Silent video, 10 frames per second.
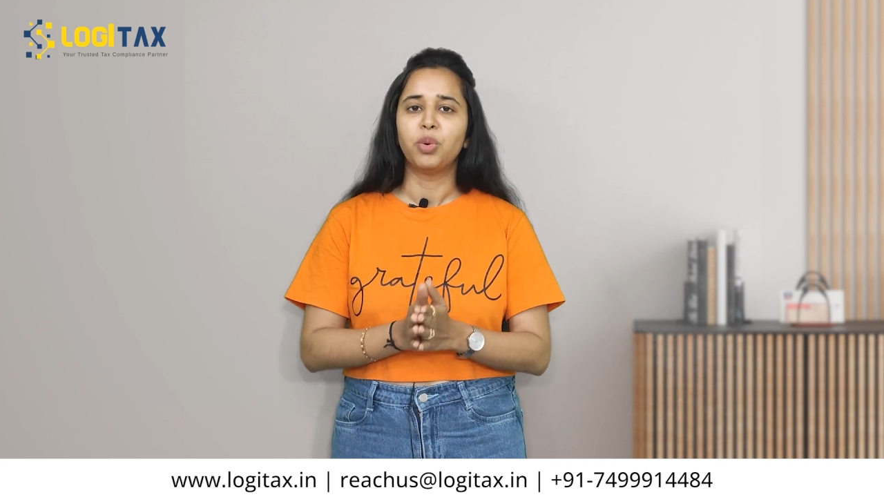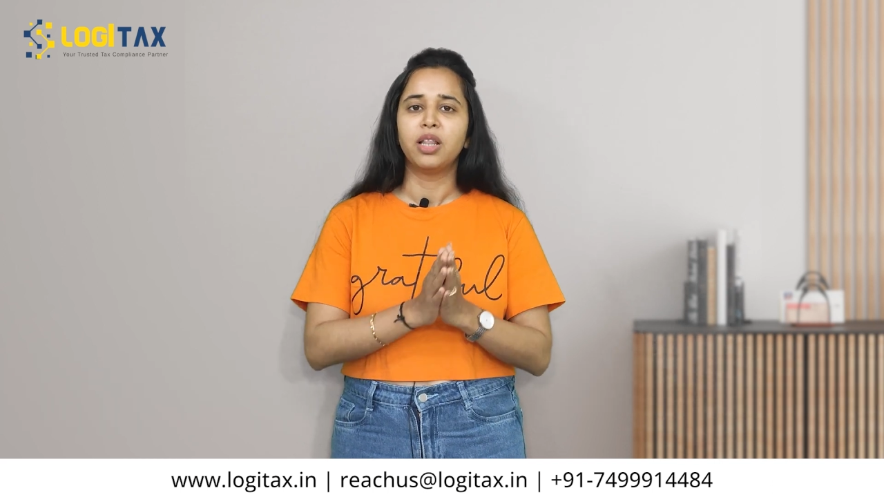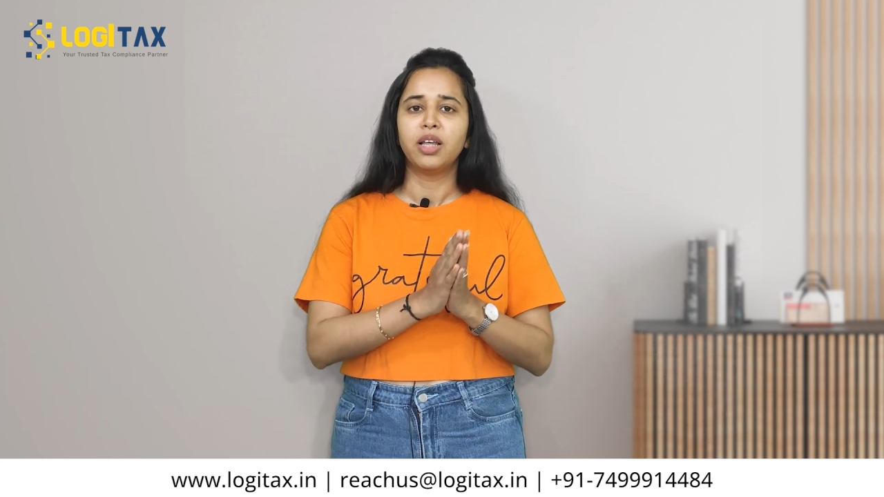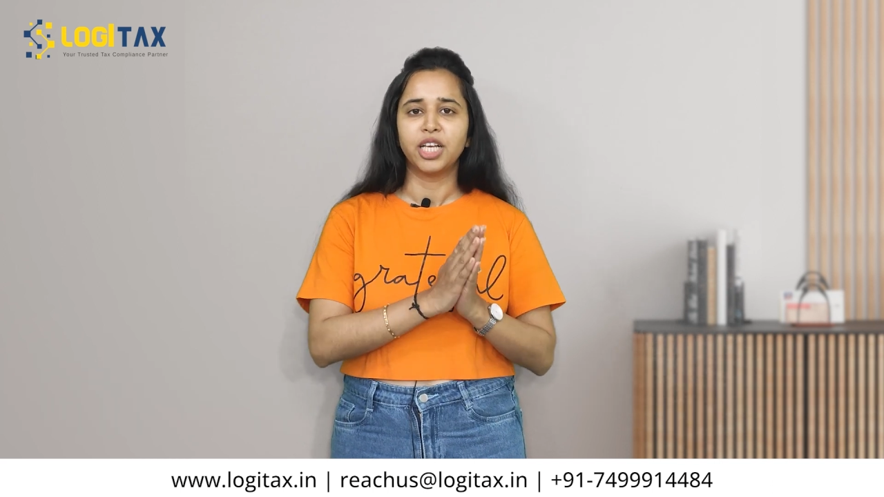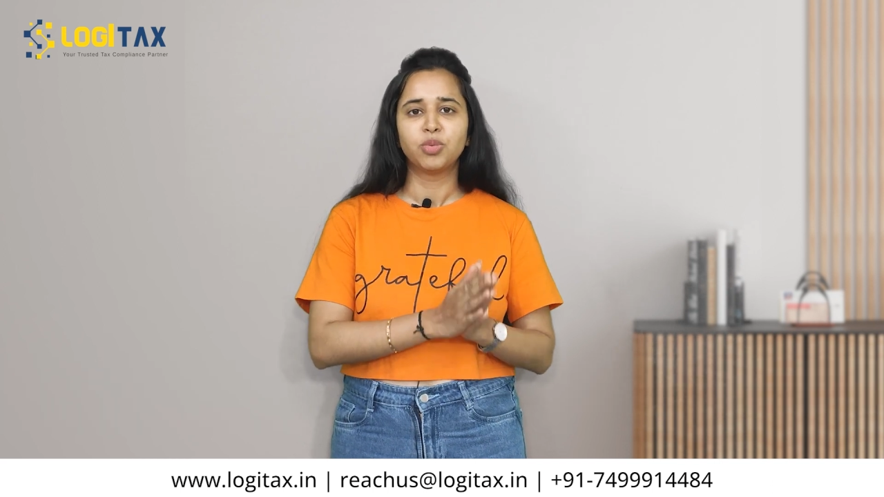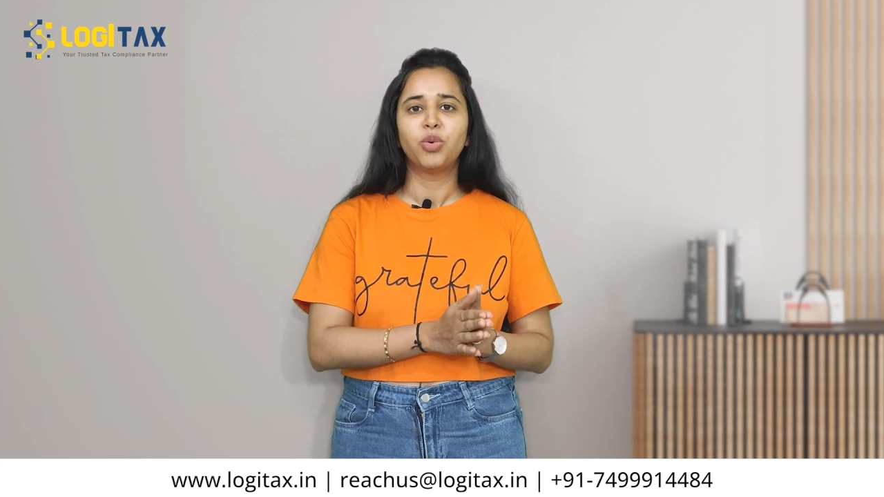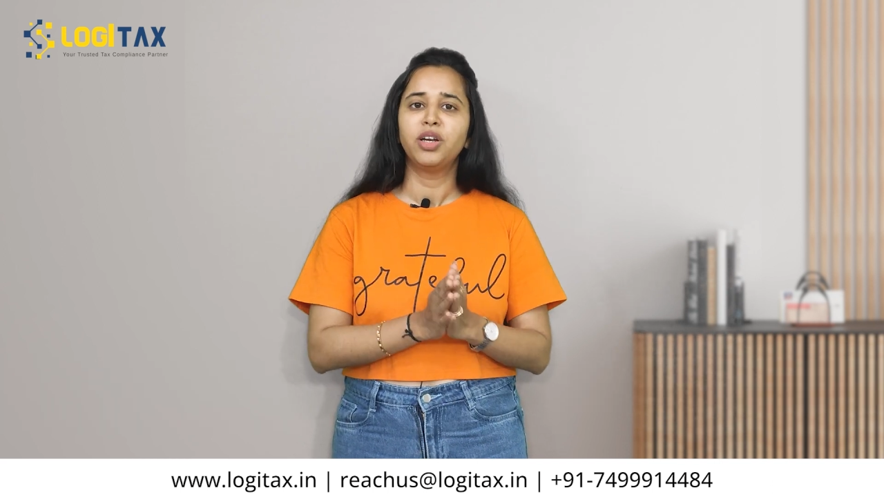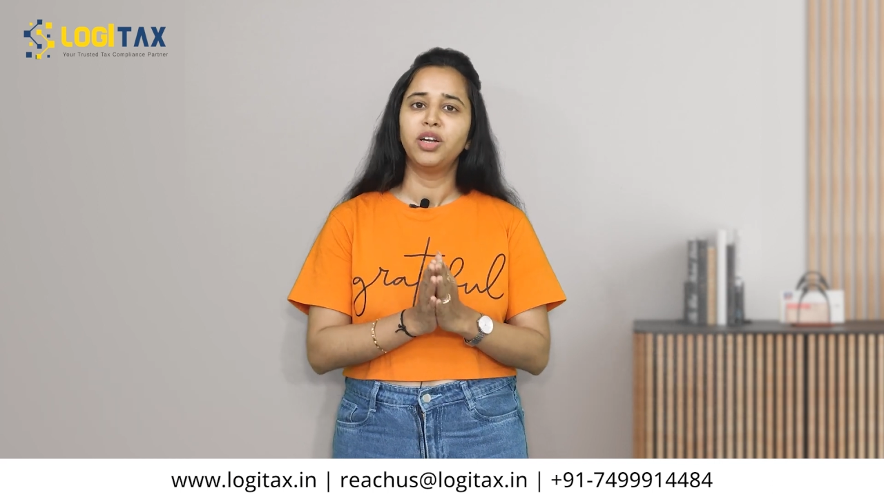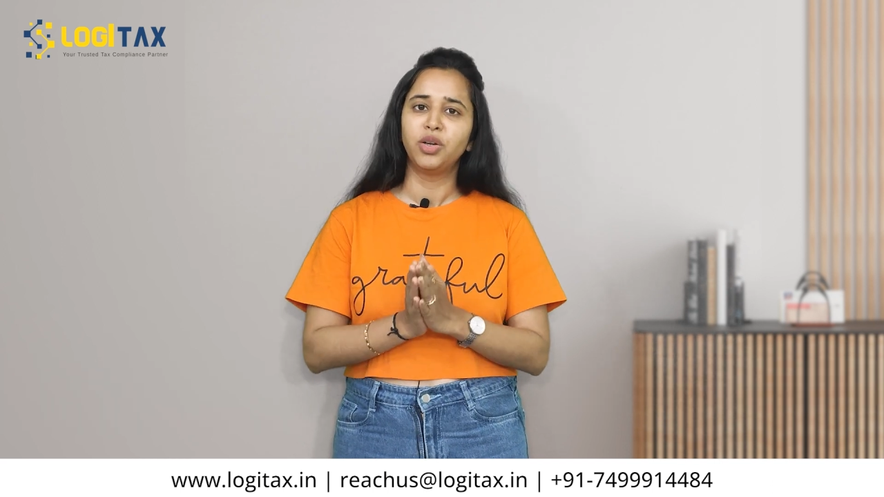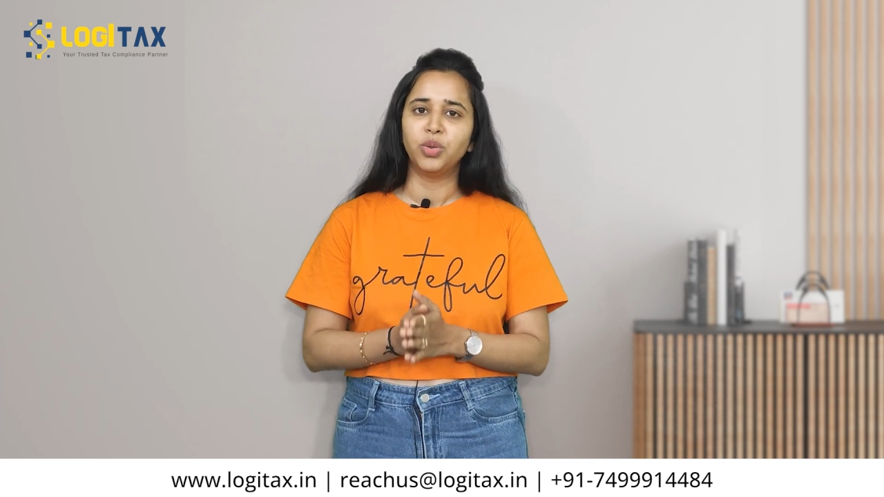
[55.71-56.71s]
where the
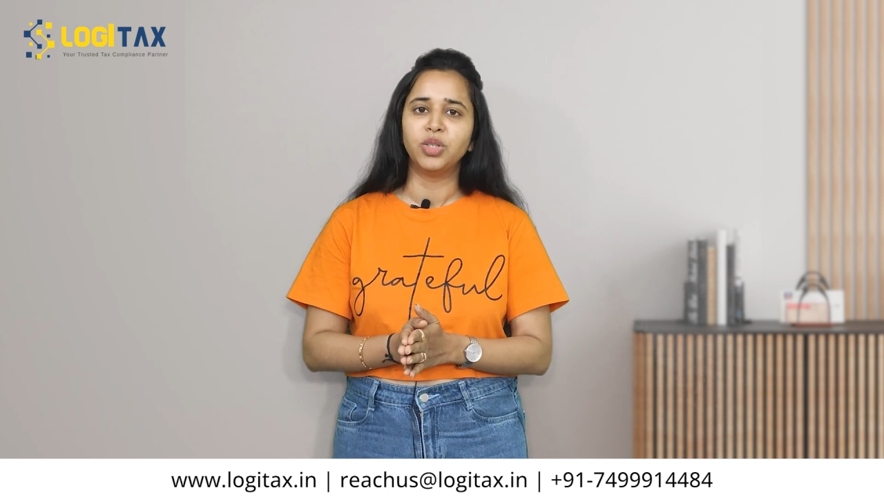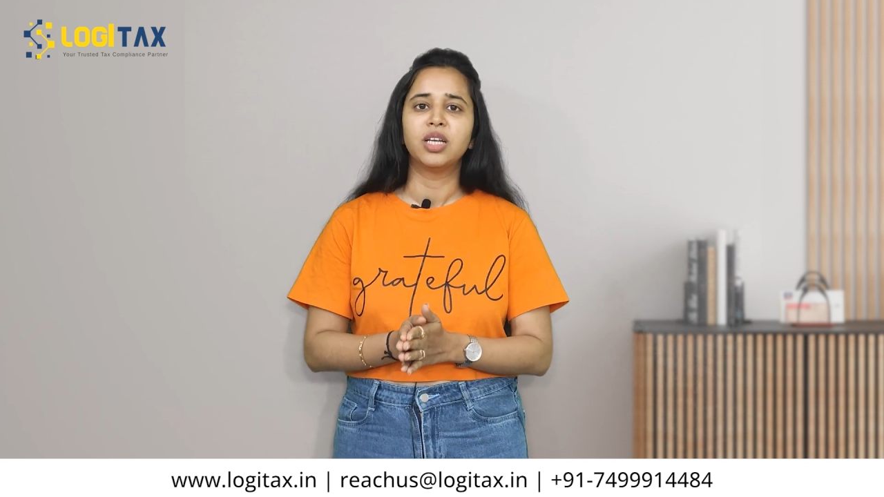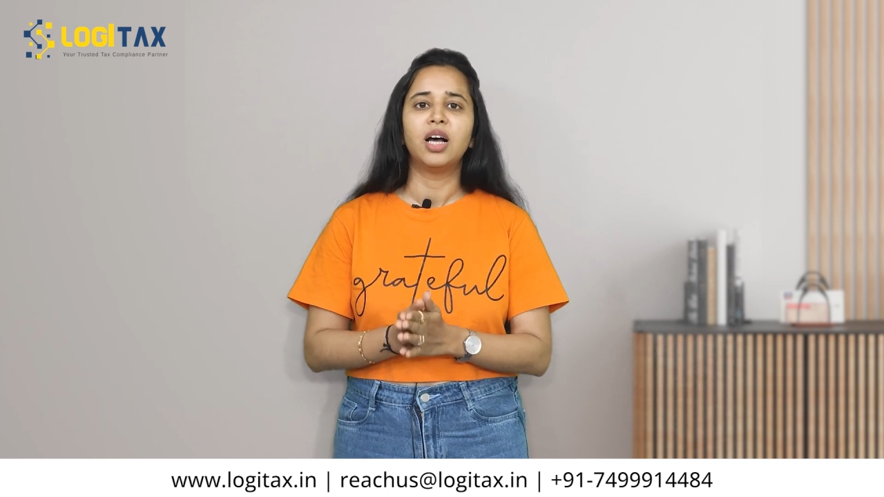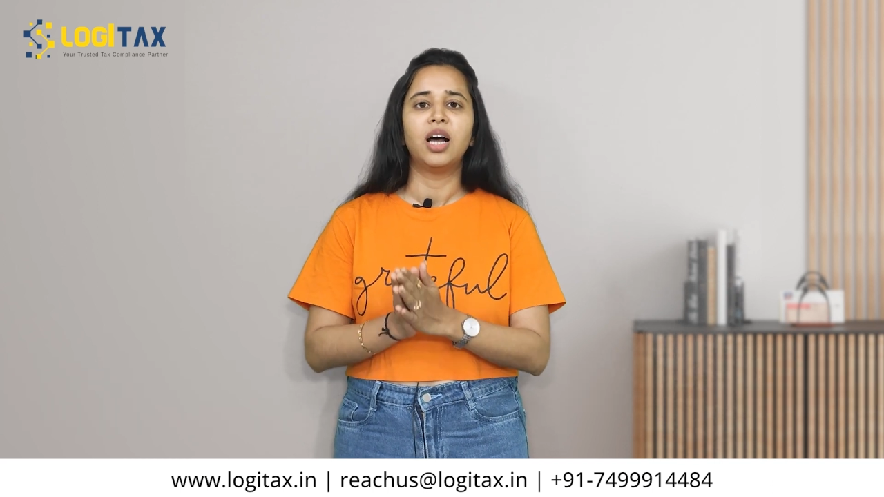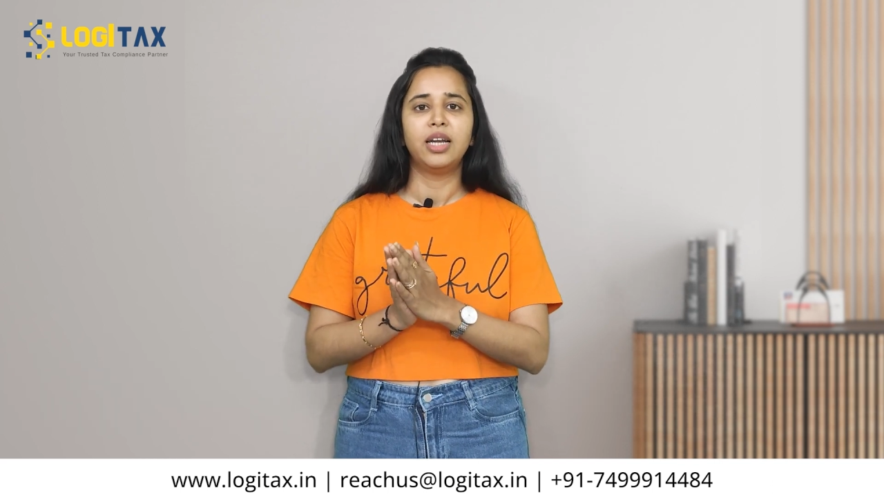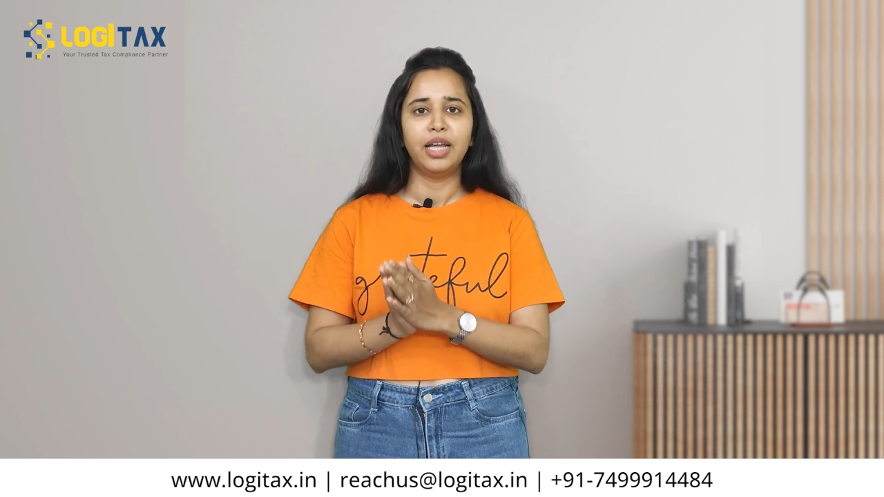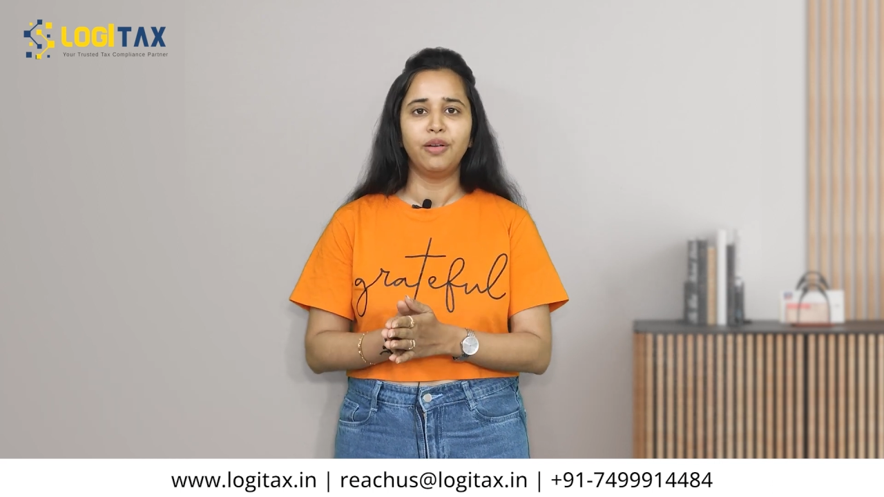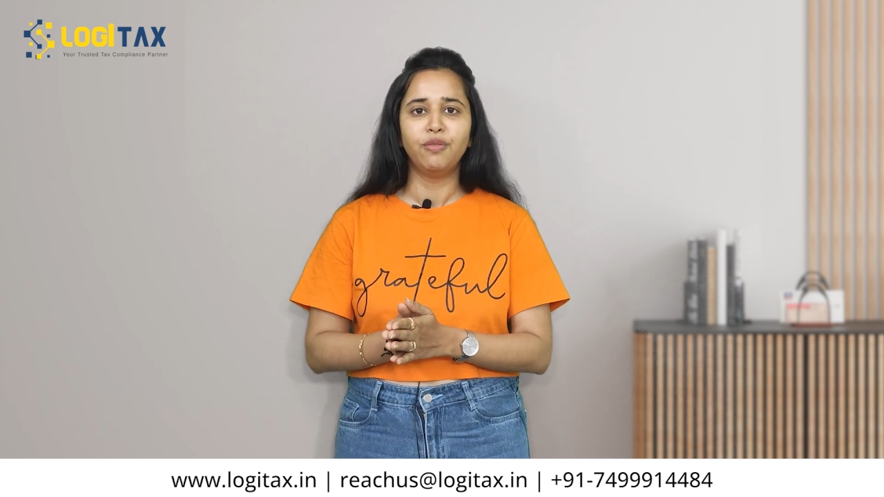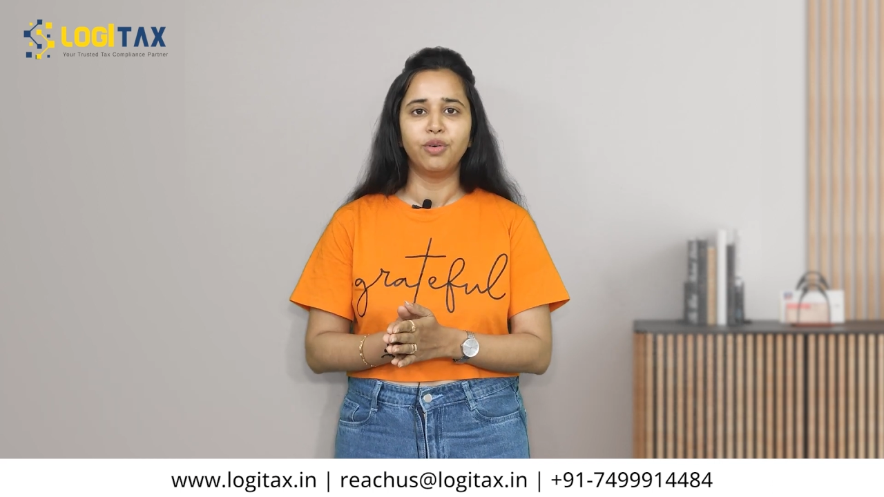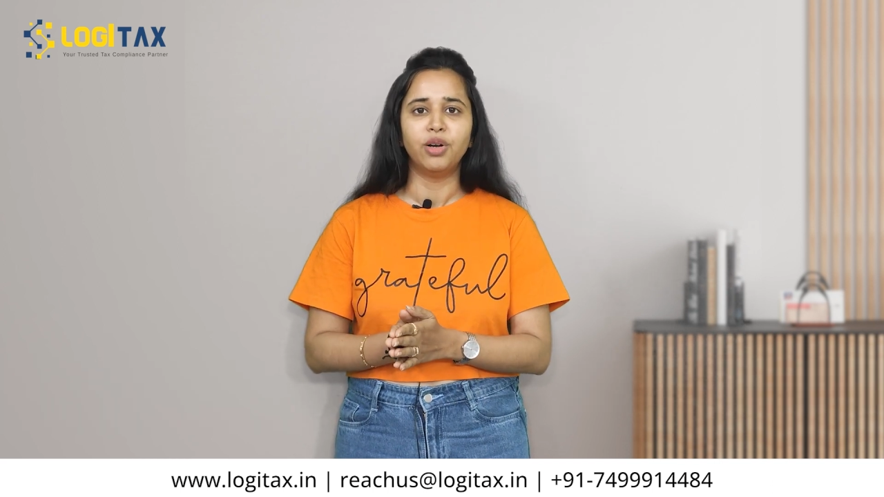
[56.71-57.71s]
exported goods are
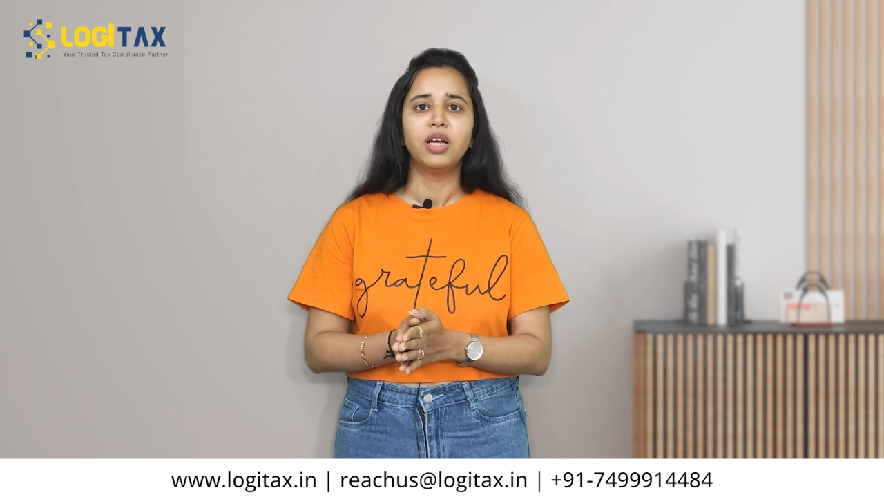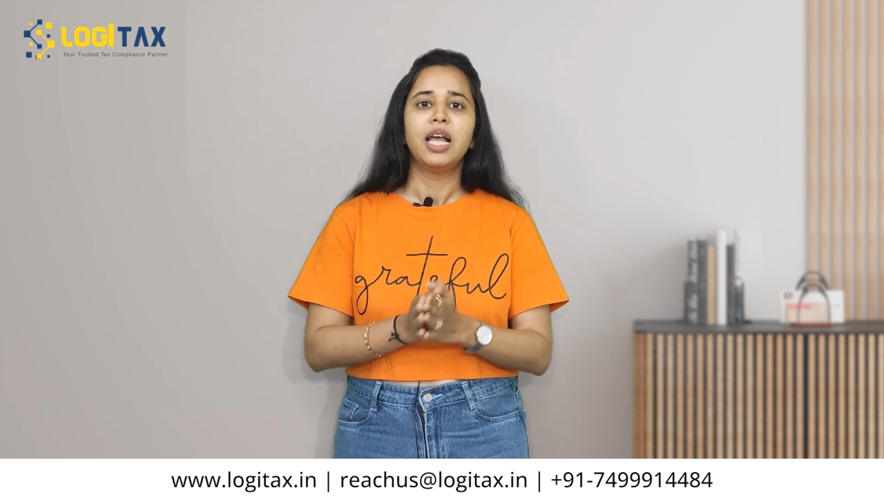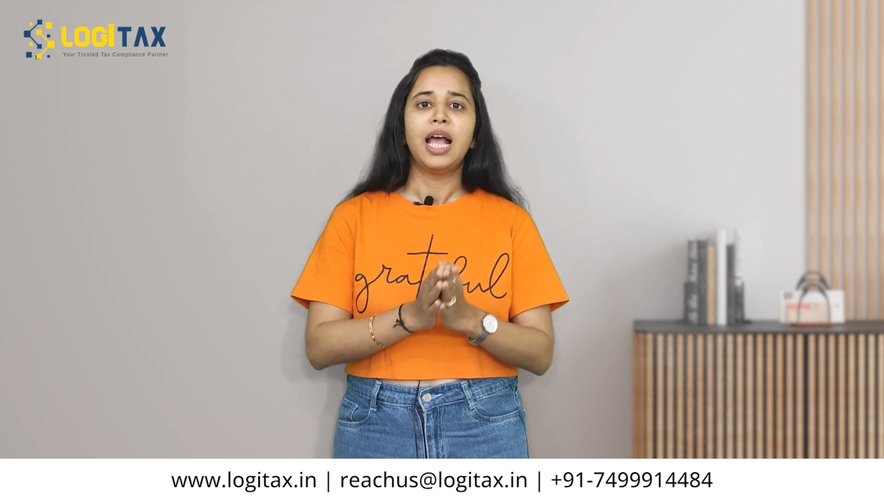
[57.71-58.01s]
delivered